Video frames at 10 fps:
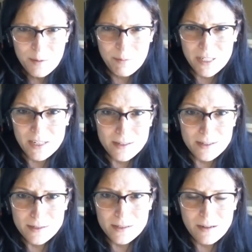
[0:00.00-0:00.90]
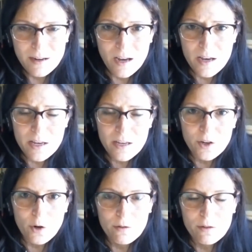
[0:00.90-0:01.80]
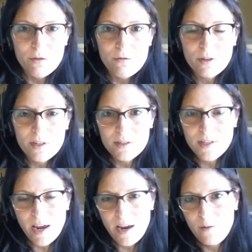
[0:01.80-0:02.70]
because you can say,